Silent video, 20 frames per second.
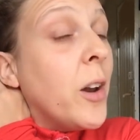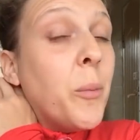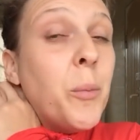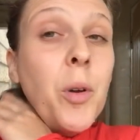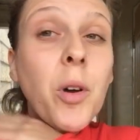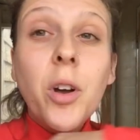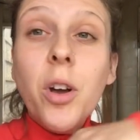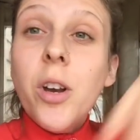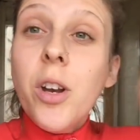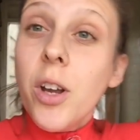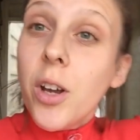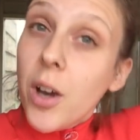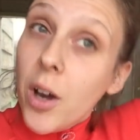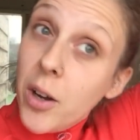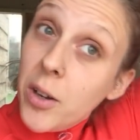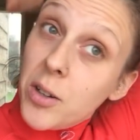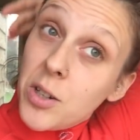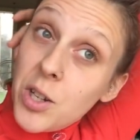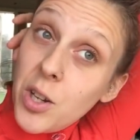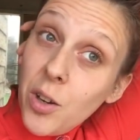I'm not going to
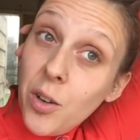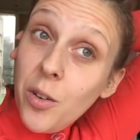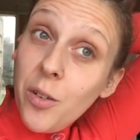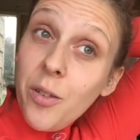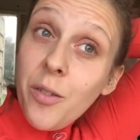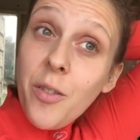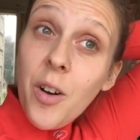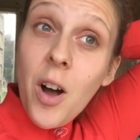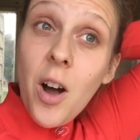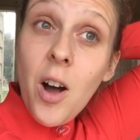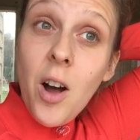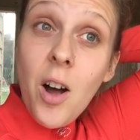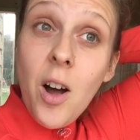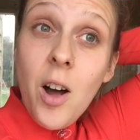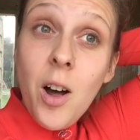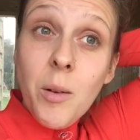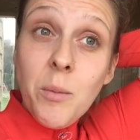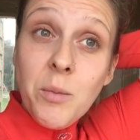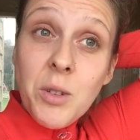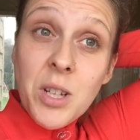go too far,
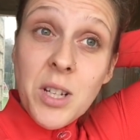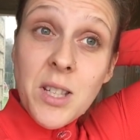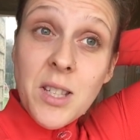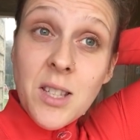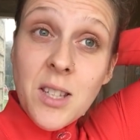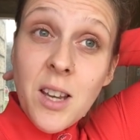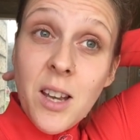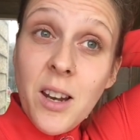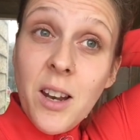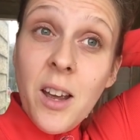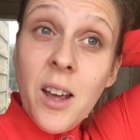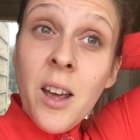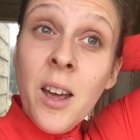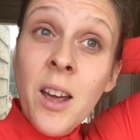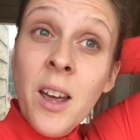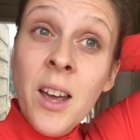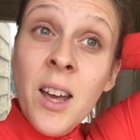I'm just going to